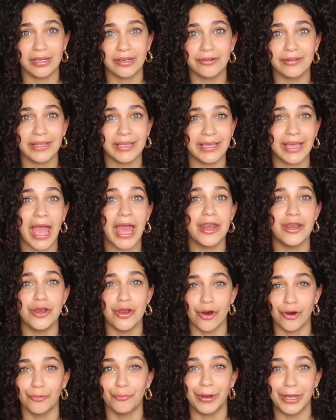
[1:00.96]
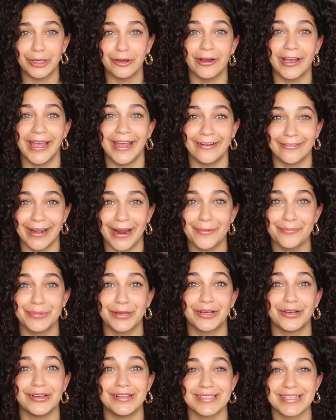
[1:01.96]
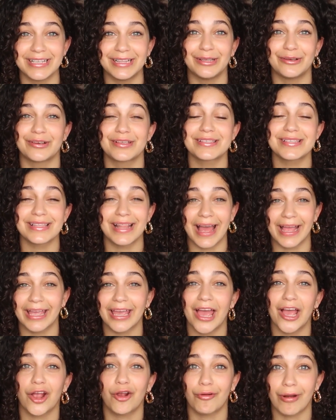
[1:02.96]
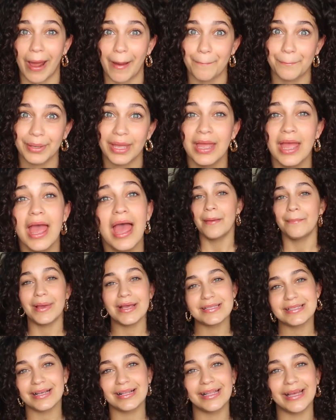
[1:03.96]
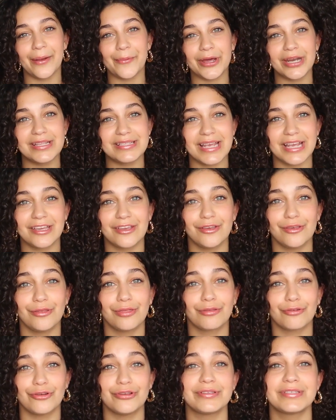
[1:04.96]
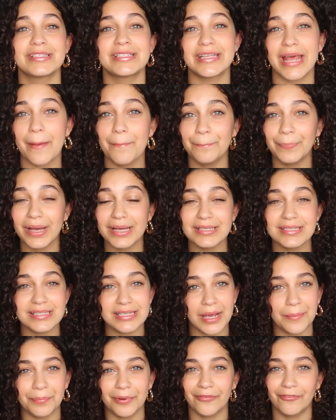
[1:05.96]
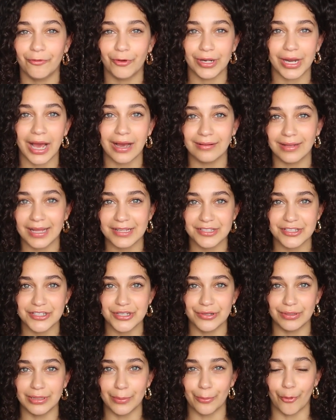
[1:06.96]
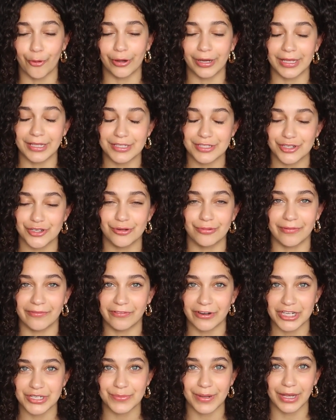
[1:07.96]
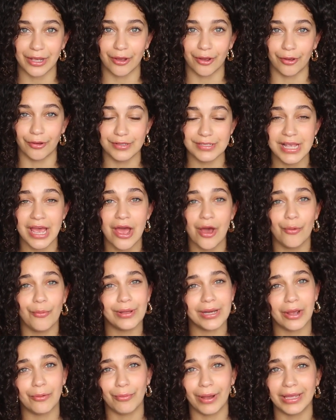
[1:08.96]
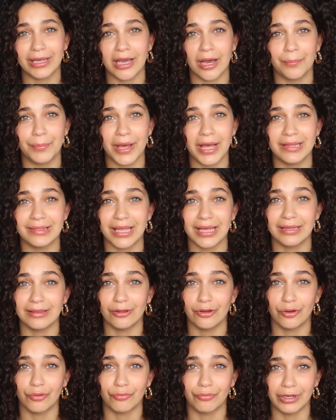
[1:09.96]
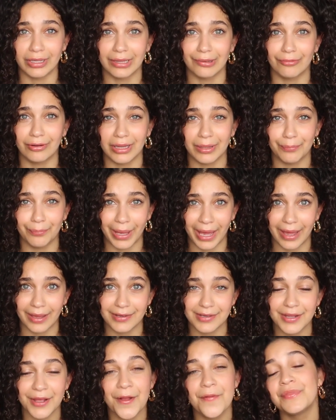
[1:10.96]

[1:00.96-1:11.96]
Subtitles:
literally cannot wear your hair out because it looks like crap. Basically, I'm going to take you through step by step of what I like to do in the mornings to refresh my curls when I wake up and they look really bad.